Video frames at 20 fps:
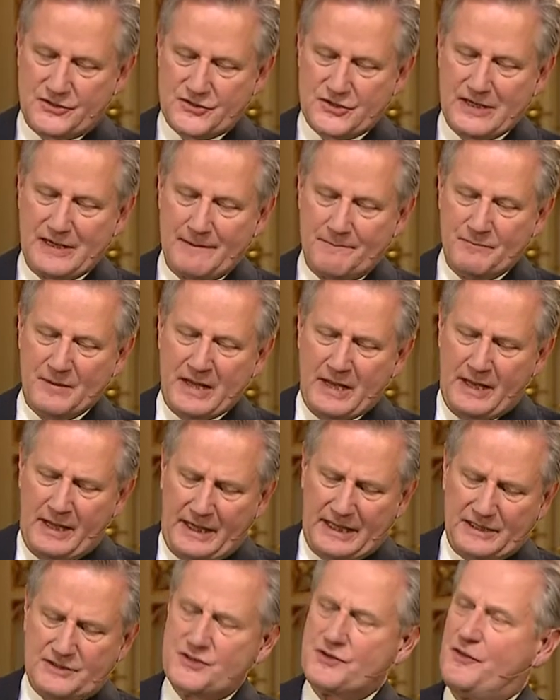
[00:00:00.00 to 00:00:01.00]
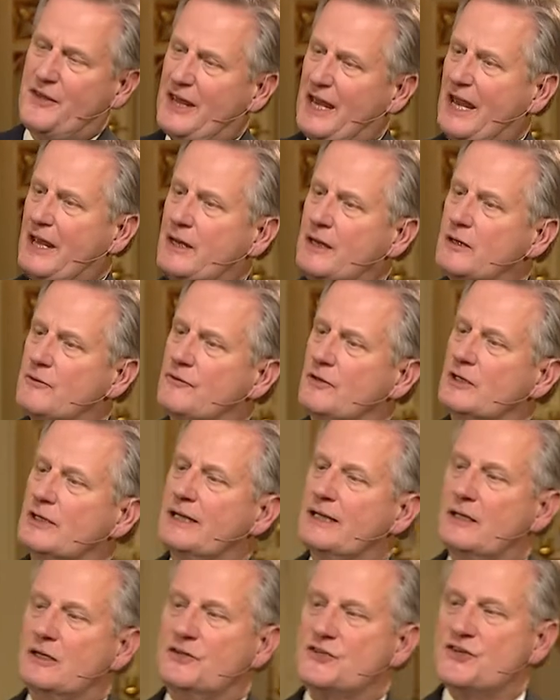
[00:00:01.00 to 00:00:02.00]
psalm. It's the end of a
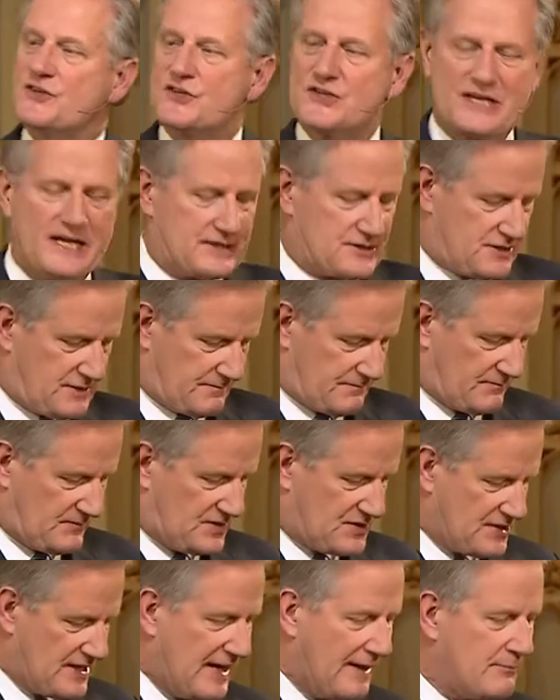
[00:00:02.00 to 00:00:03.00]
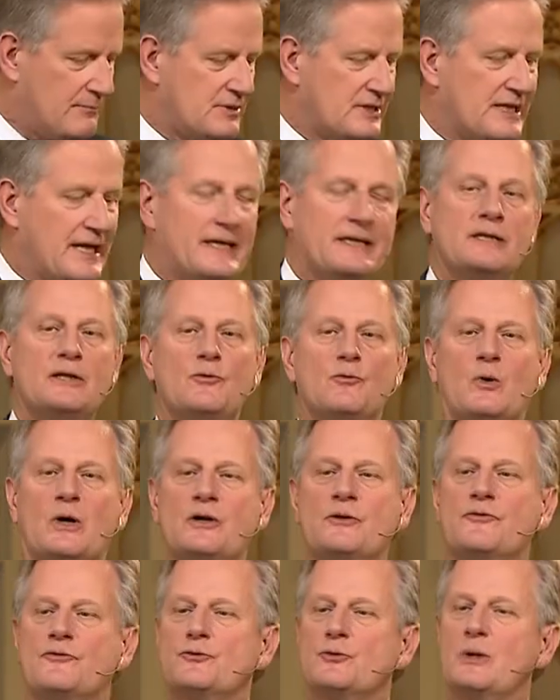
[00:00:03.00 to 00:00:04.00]
little set. Psalm
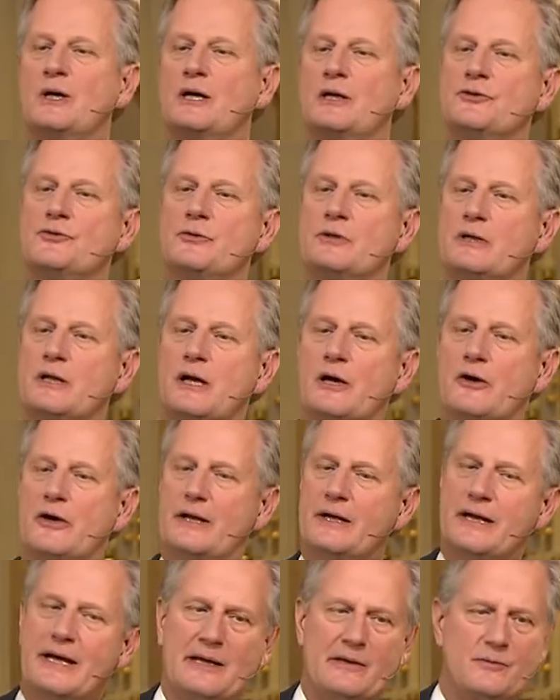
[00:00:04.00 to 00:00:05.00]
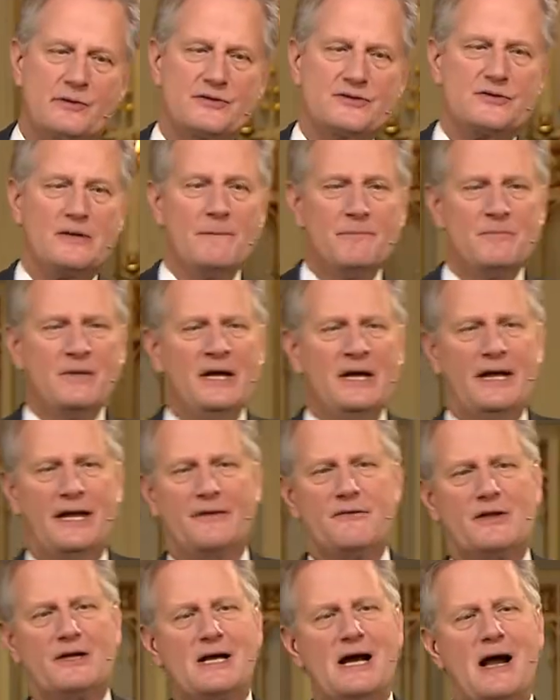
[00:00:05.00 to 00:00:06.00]
91 through 100 are anonymous,
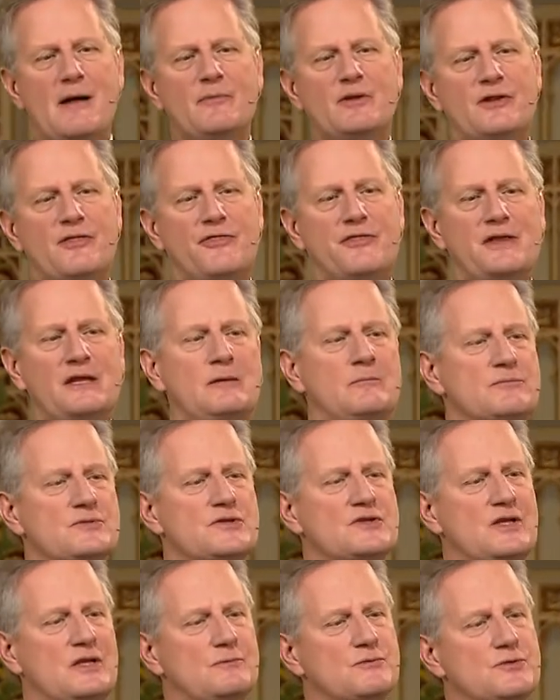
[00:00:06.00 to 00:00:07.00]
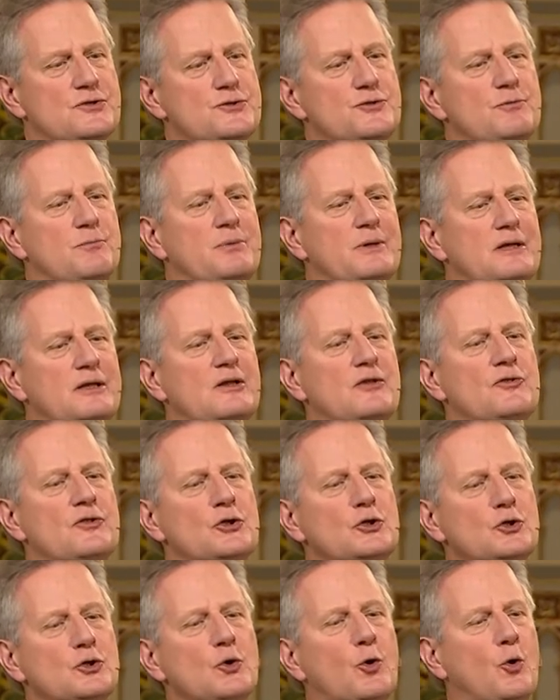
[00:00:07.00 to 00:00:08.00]
and the common theme seems to be the
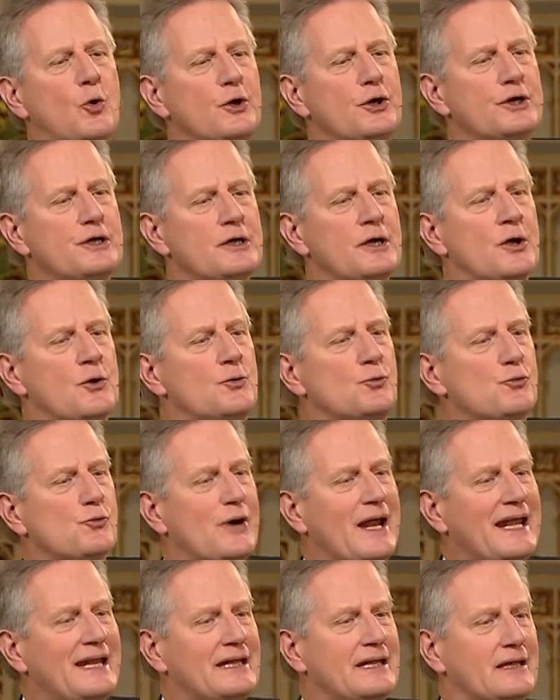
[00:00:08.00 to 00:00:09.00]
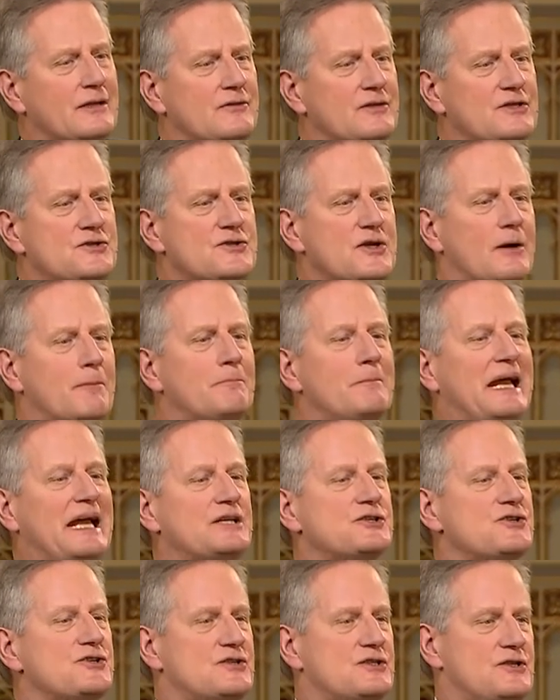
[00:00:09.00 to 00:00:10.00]
Lord reigning. These are
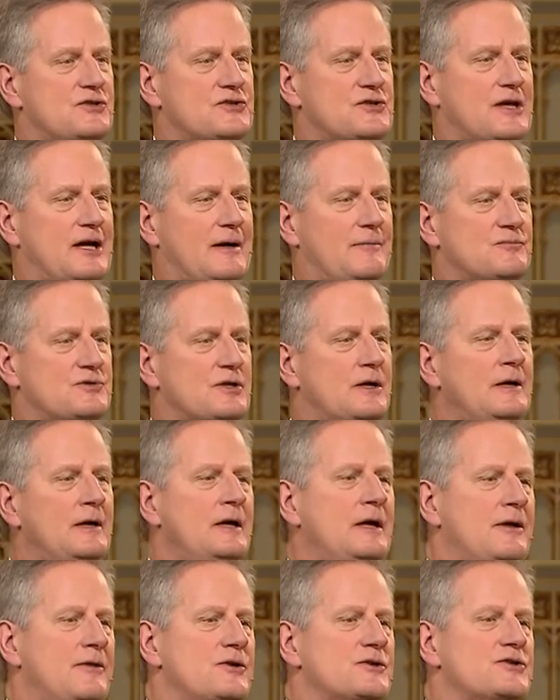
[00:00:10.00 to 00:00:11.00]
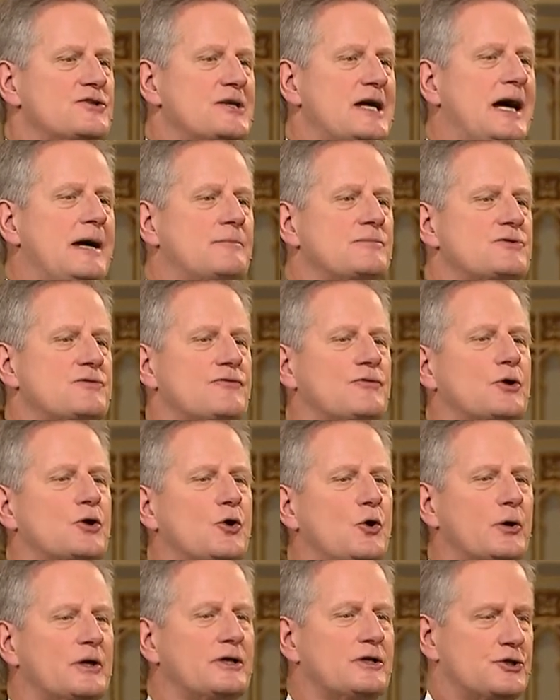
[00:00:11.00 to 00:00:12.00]
majesty psalms. They're psalms for
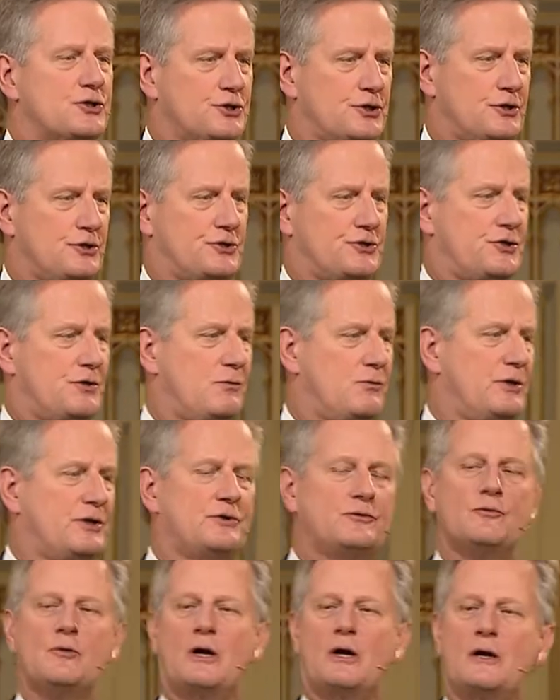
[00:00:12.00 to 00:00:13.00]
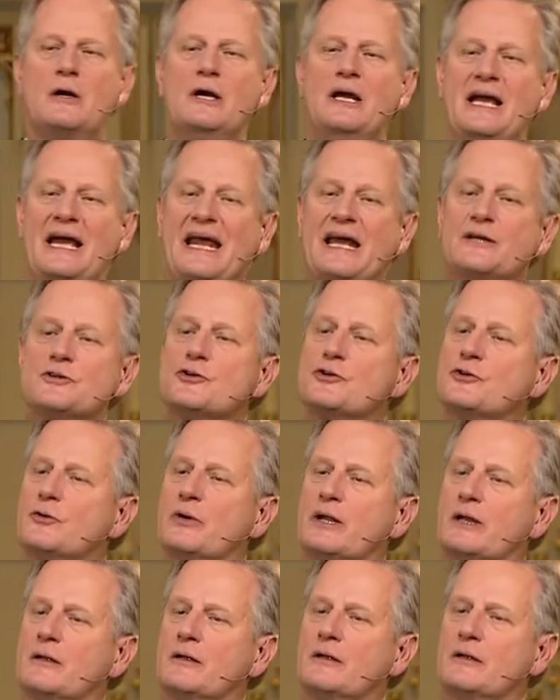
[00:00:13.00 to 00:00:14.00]
going to church when you are
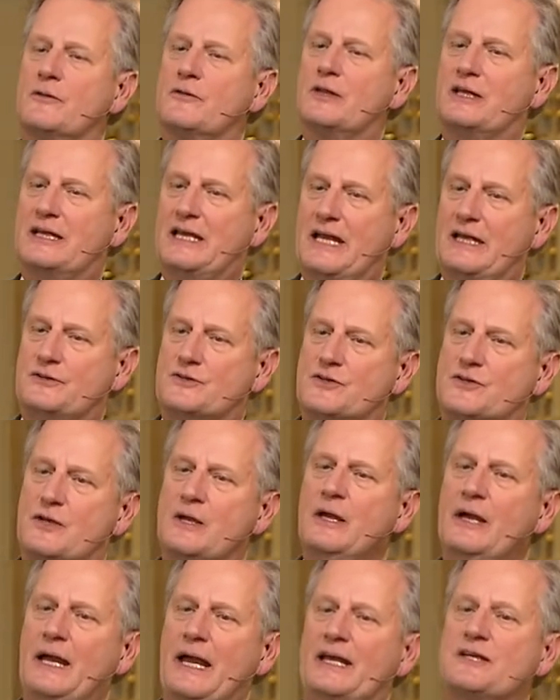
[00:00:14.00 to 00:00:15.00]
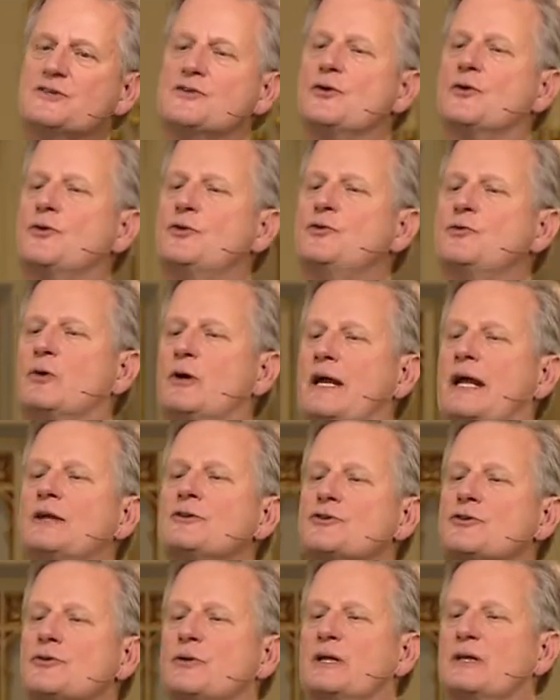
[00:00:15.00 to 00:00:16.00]
entering the gates, as though you were
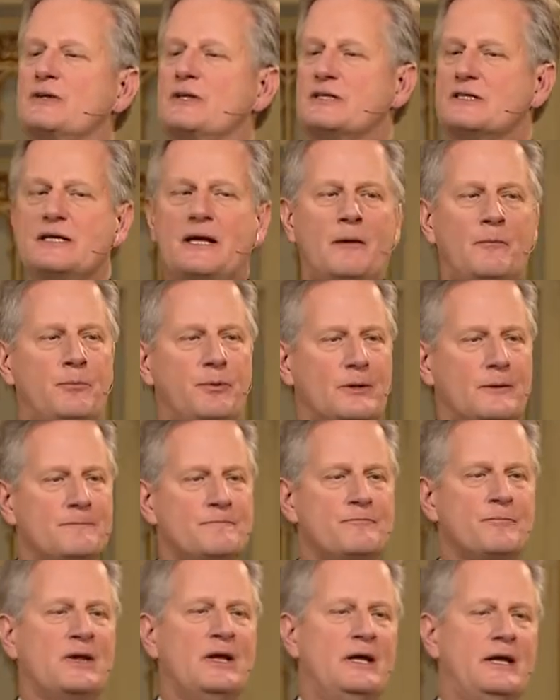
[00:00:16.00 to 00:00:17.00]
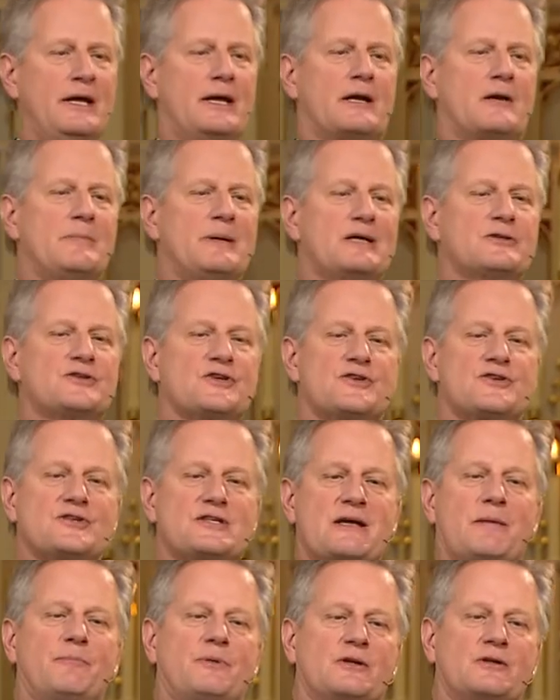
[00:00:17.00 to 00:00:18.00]
entering the temple and about to
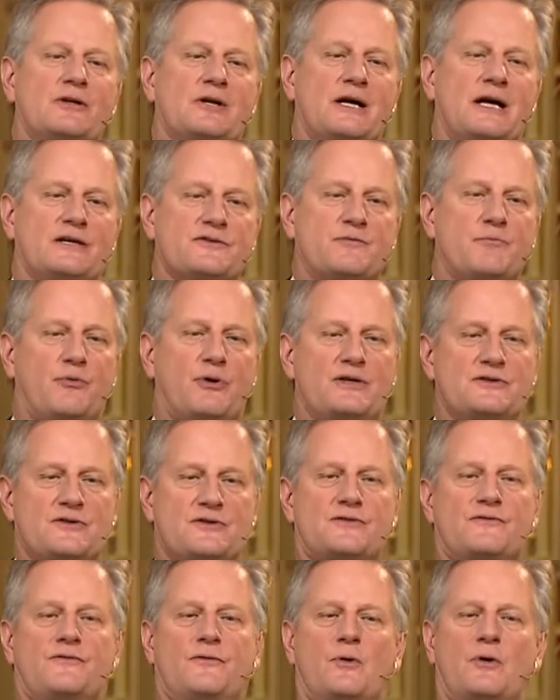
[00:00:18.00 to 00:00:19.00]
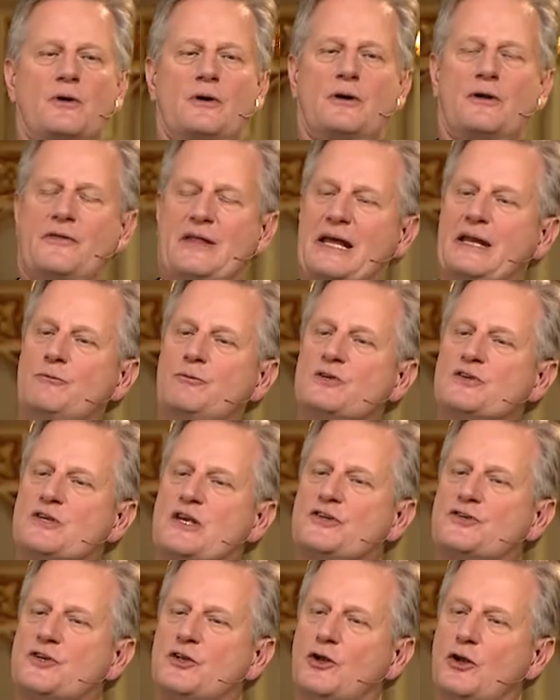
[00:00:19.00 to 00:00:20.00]
step into God's presence, for that was
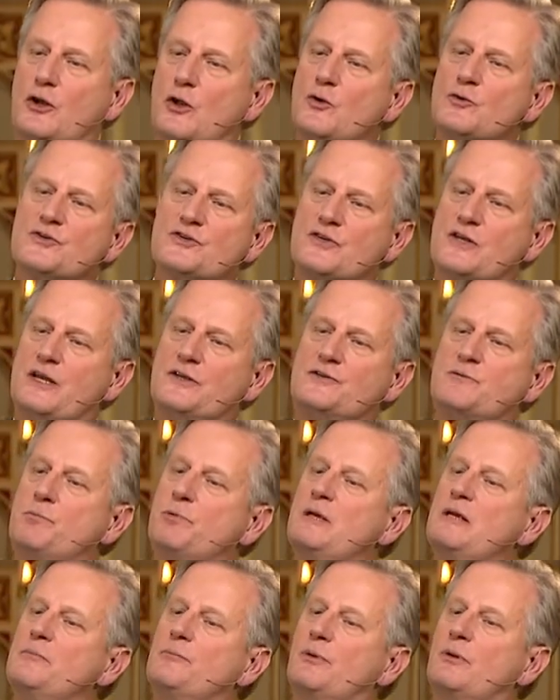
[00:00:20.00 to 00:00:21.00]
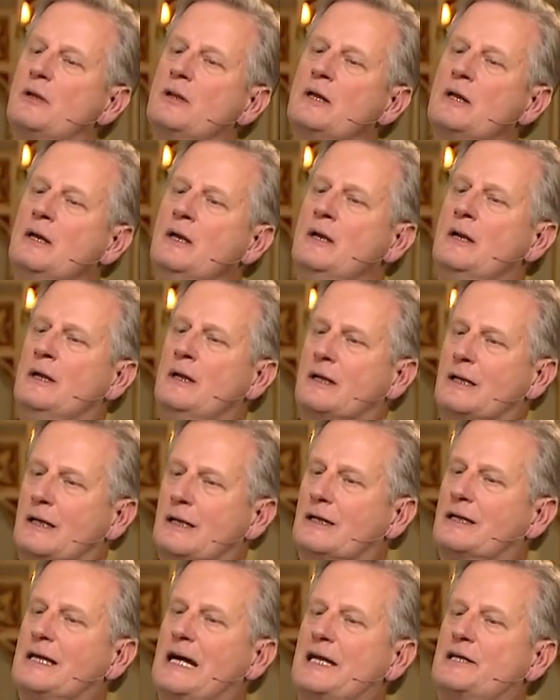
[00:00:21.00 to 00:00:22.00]
as close as people
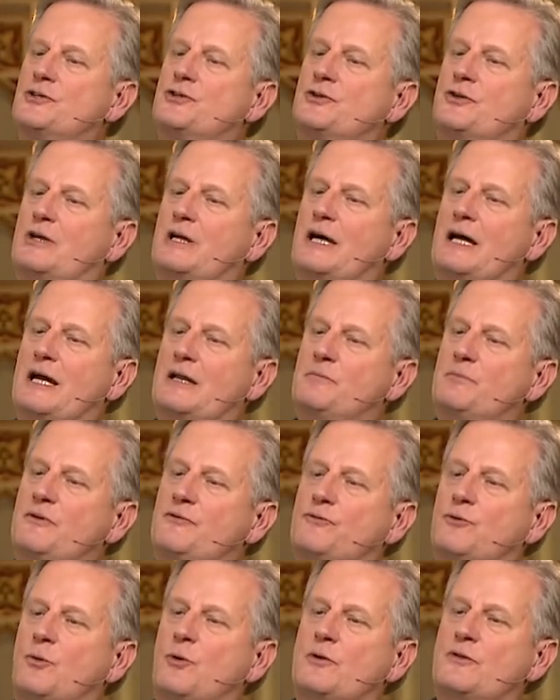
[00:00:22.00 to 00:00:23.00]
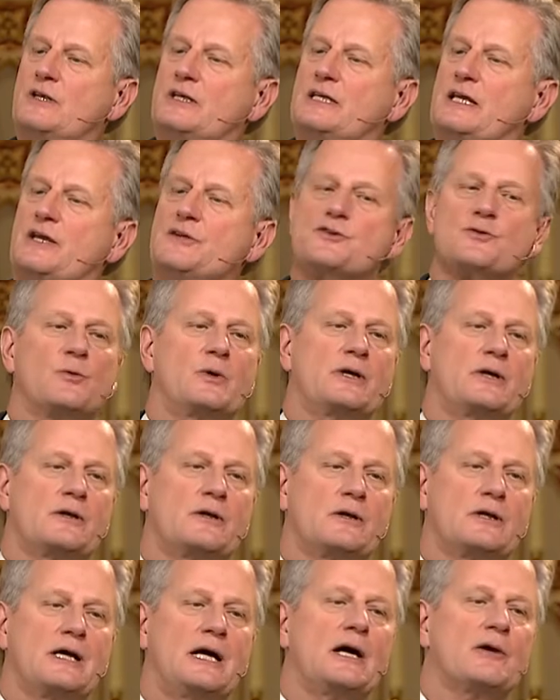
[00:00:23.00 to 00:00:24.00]
got to God before the days when
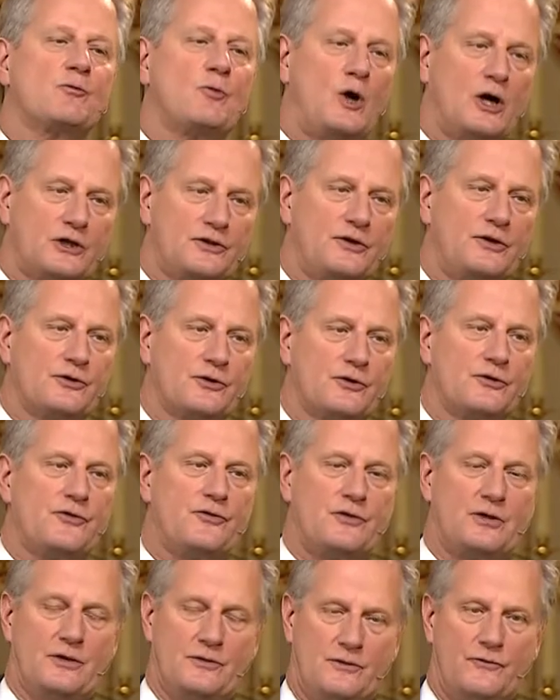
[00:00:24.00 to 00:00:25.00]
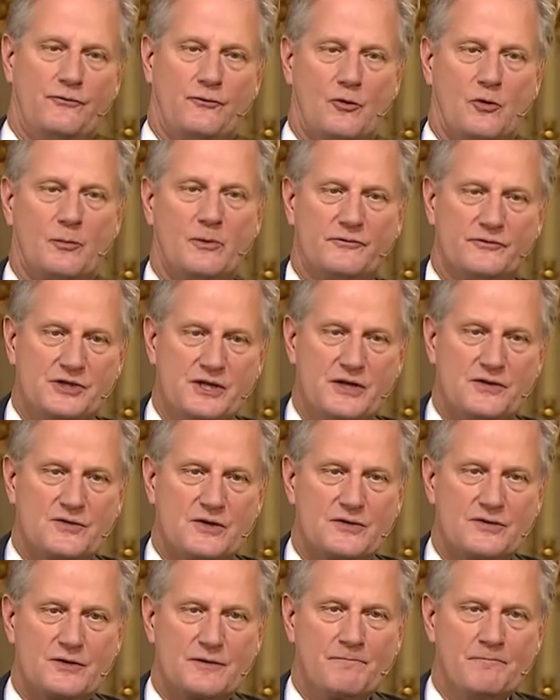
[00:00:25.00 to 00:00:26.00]
God walked the earth in the form of
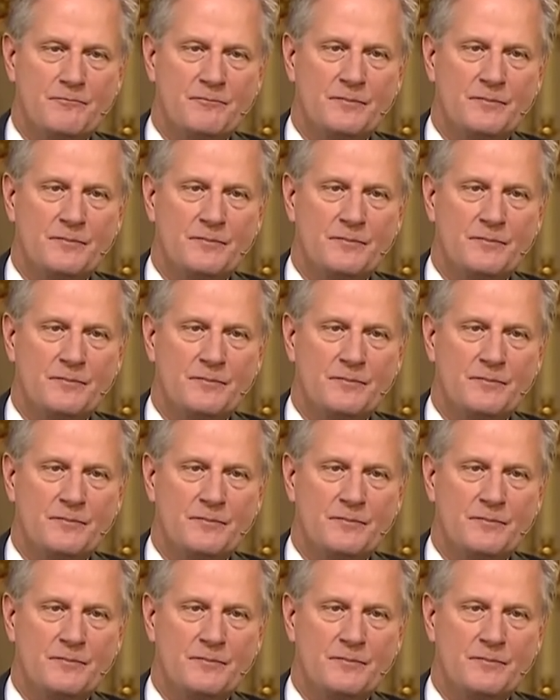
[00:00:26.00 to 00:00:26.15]
Jesus.